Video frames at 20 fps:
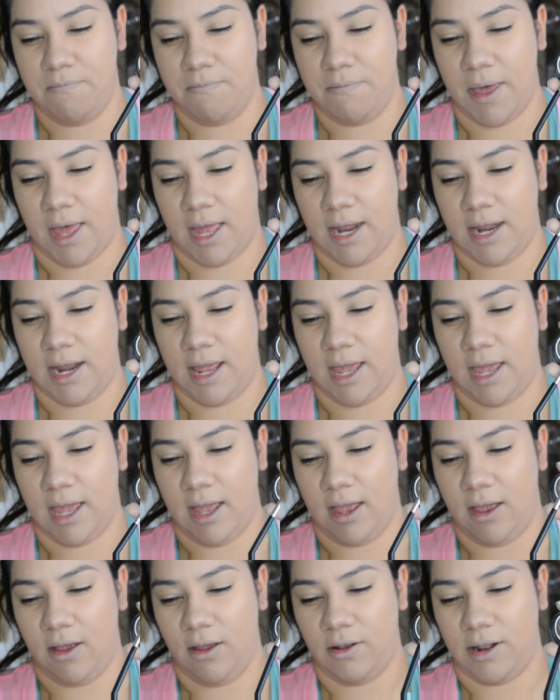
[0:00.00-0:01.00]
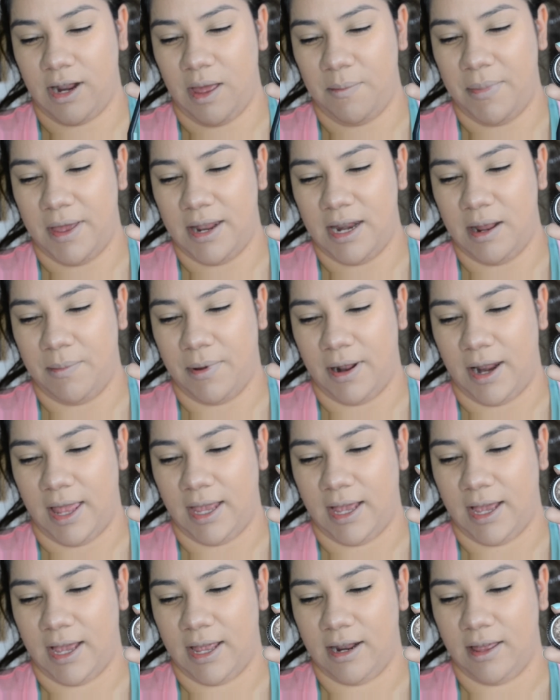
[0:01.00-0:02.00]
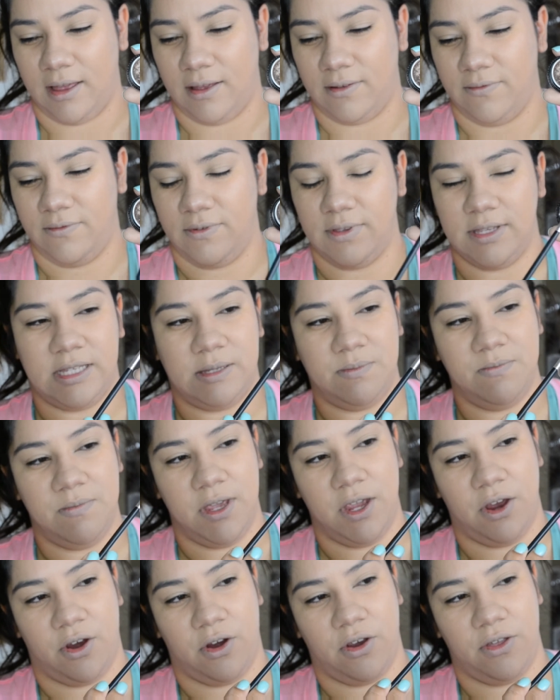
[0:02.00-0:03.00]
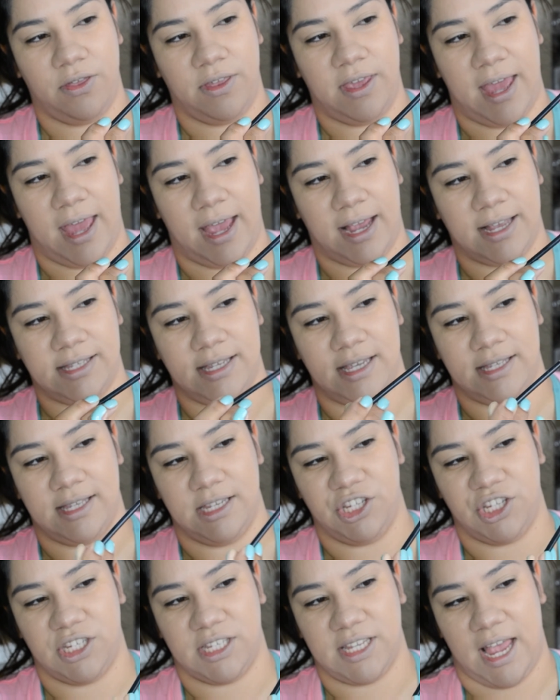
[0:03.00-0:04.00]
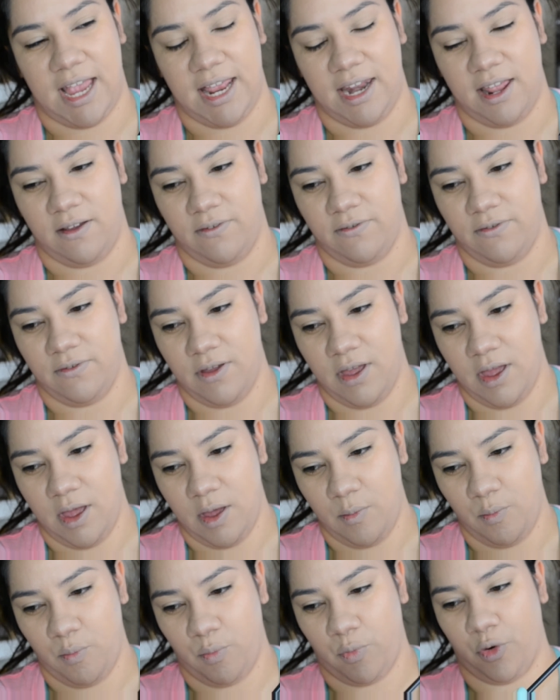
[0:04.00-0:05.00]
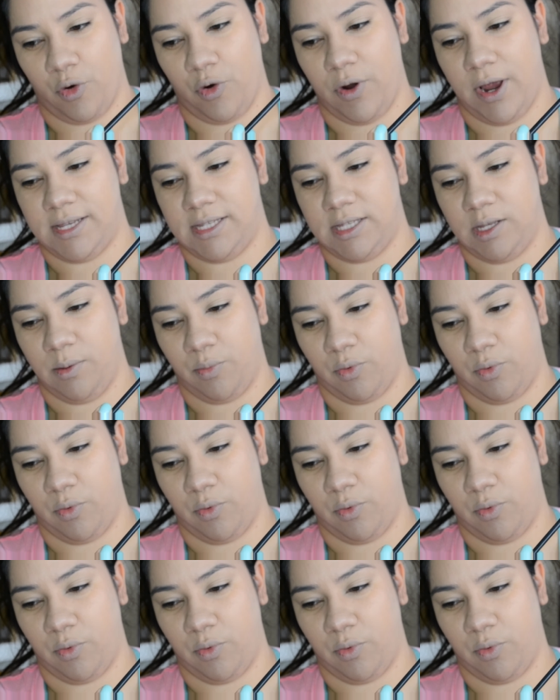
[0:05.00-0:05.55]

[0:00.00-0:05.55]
bend it. Not bend it, but like kind of smear the excess and just kind of press